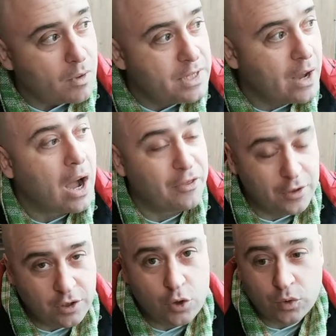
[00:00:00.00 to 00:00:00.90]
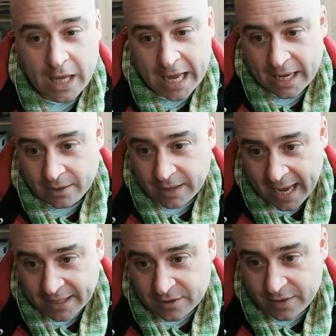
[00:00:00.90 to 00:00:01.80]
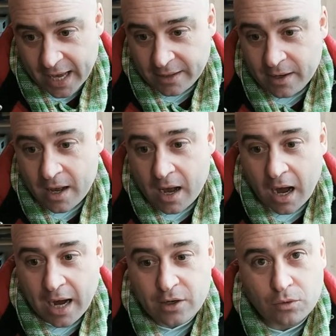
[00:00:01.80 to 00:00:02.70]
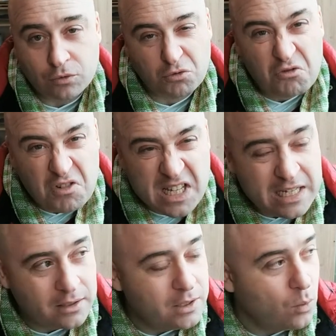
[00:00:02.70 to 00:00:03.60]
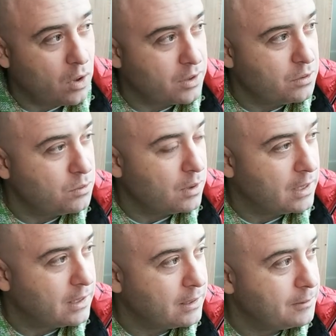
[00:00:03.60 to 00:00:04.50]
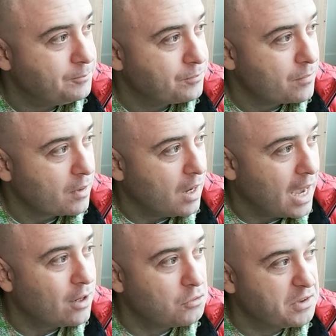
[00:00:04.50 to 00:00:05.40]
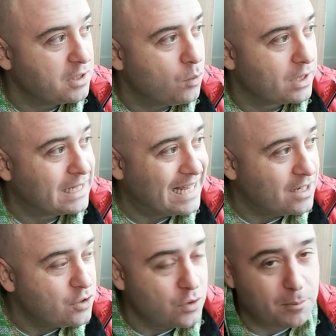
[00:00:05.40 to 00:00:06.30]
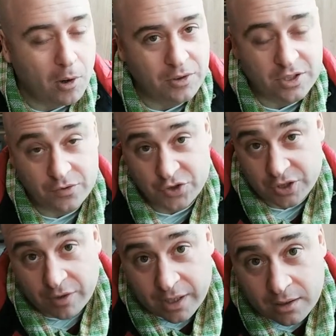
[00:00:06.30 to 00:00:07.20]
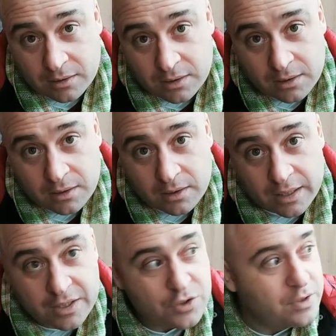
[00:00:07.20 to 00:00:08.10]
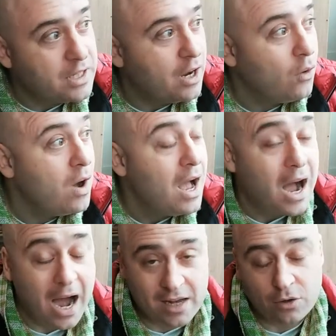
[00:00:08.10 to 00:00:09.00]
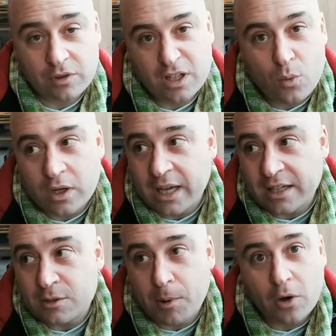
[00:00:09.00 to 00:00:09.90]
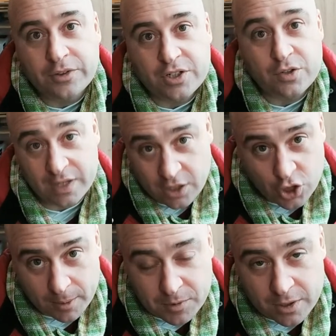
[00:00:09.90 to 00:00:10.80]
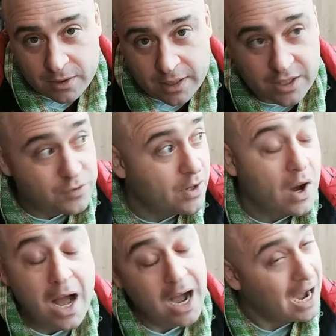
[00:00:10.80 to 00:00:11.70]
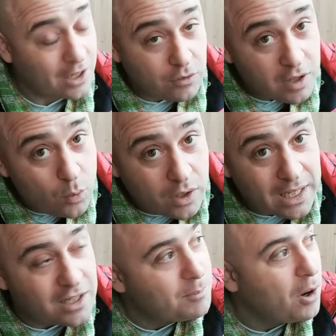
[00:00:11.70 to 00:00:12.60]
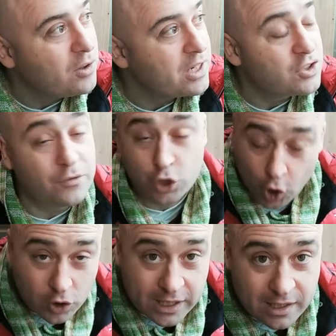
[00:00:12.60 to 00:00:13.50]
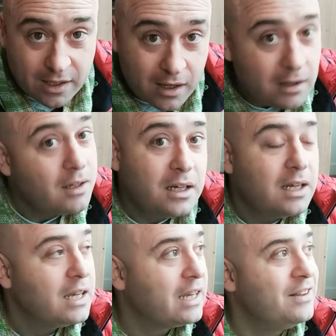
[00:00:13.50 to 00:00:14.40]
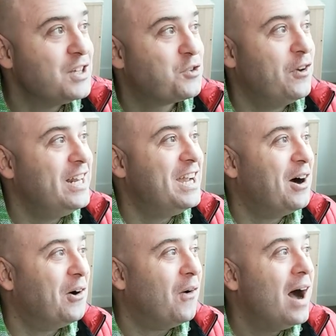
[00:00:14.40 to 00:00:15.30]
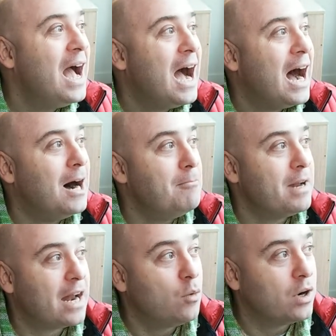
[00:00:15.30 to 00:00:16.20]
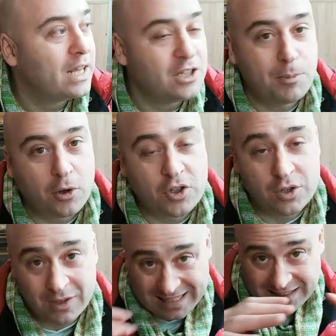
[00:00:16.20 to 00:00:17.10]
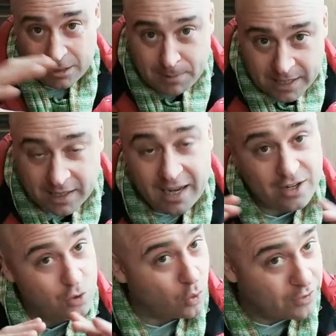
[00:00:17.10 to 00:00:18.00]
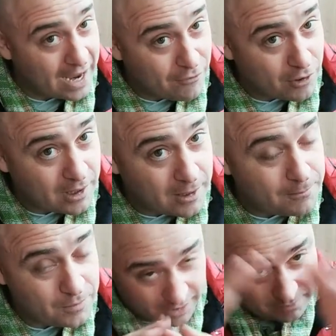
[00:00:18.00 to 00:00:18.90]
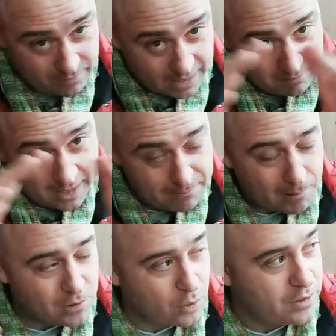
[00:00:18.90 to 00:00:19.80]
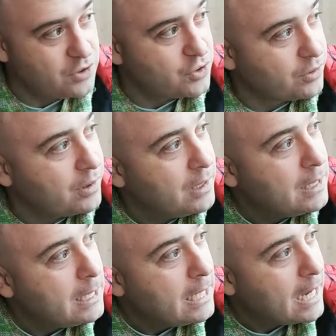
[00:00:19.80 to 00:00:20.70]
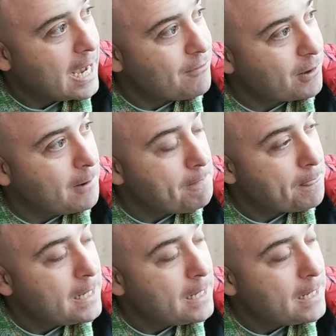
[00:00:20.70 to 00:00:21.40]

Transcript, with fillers: Now, I think you can add to that. I don't really want to. Uh, I don't really want to get into the politics of Syria in this video. I don't really want to get into politics of Egypt in this video. I don't really want to get into the politics of Turkey in this video. Um, and I don't want to get into politics of like Libya and North Africa, like that that part northeastern Africa.